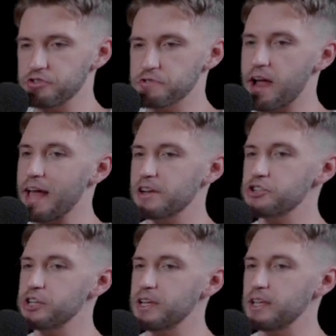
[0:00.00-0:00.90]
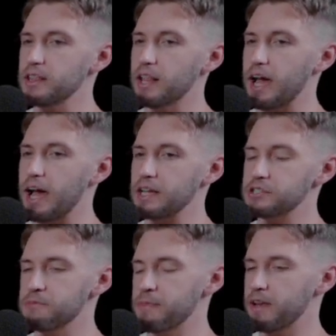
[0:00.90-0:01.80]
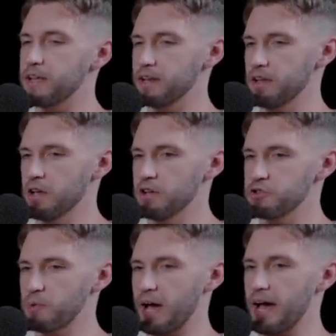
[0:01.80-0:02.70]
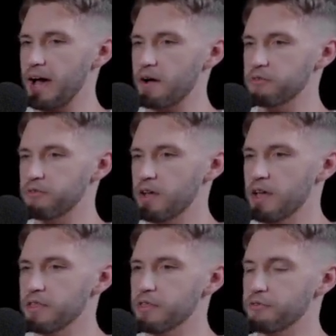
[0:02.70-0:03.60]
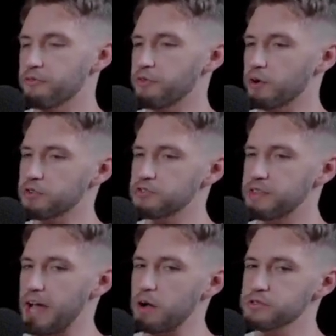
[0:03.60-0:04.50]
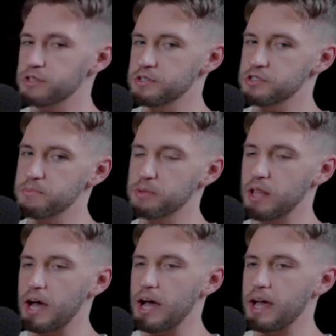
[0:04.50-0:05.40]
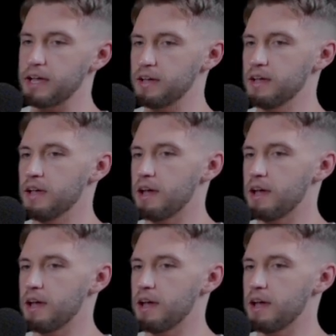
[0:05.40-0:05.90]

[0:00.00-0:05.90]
strategy last minute to have the first 1,000 supply